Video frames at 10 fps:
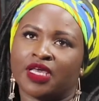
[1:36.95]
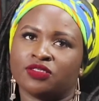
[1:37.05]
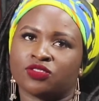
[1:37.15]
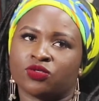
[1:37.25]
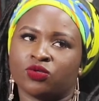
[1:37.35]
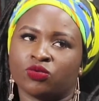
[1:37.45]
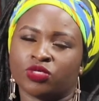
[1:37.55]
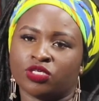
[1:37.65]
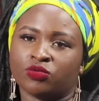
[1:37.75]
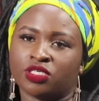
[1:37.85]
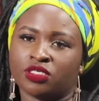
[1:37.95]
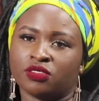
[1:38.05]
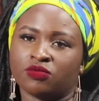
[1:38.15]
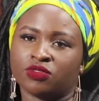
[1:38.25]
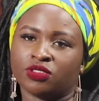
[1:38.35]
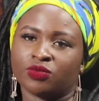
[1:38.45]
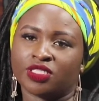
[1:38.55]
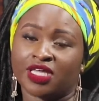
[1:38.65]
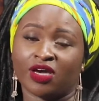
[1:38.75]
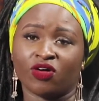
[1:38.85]
And so we
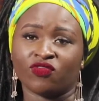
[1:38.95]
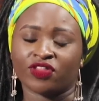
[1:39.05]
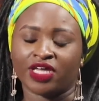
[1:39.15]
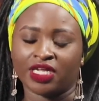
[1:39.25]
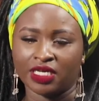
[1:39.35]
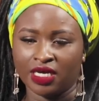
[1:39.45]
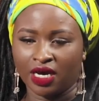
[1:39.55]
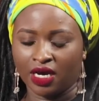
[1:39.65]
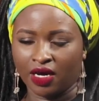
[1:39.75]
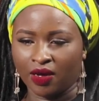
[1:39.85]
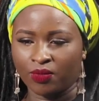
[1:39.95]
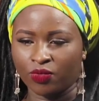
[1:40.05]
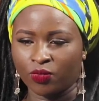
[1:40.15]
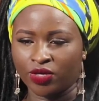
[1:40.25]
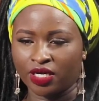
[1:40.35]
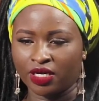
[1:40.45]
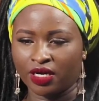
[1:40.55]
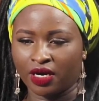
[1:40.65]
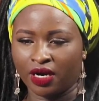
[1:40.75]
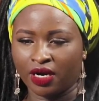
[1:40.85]
thank God for that.
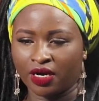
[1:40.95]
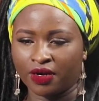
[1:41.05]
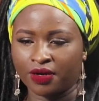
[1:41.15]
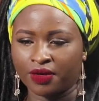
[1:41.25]
We are...